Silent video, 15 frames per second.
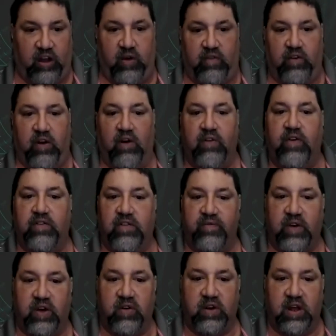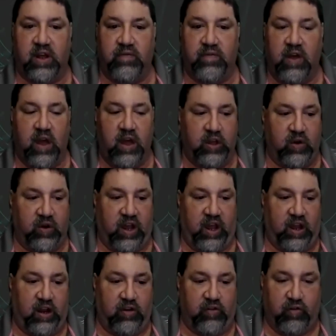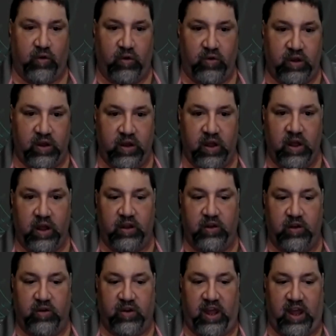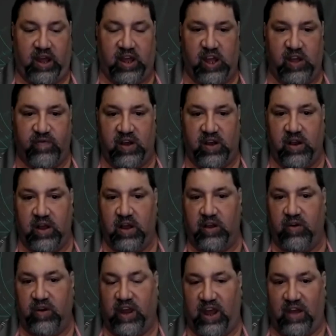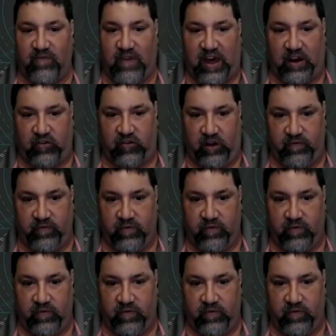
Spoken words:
You have no visibility, you can't control it, you can't keep it, you can't manage it.